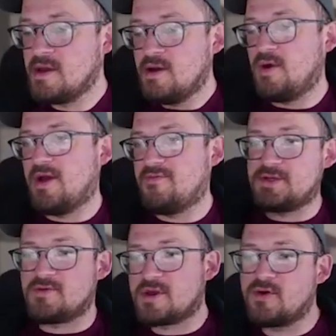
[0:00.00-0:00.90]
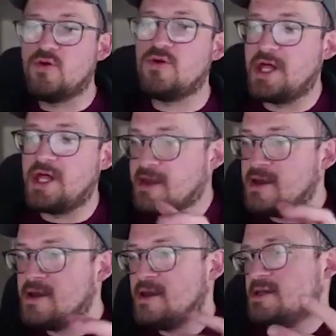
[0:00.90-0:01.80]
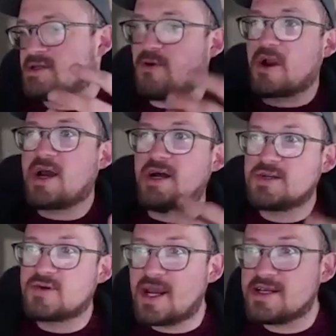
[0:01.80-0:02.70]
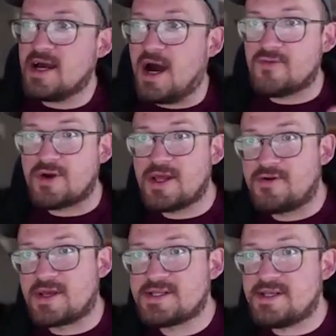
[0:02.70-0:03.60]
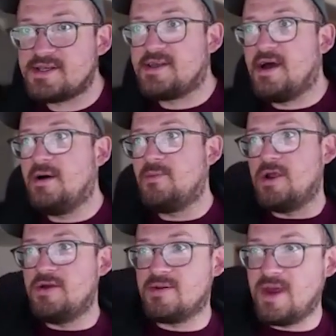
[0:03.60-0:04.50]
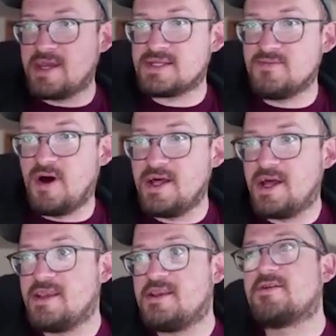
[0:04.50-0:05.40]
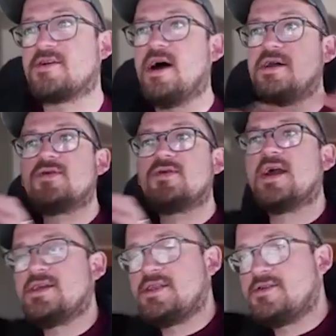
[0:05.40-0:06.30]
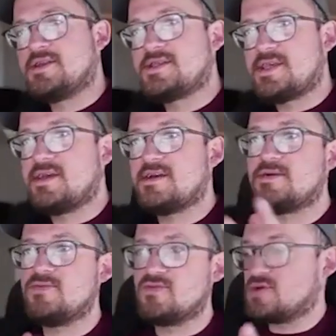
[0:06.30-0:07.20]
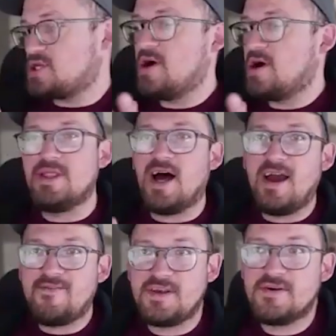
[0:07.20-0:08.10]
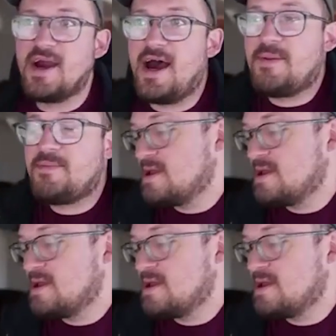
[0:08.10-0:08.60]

We have this cool like smart contract hot reloading system where you can make a small edit to your contract and you can see it show up live in your app.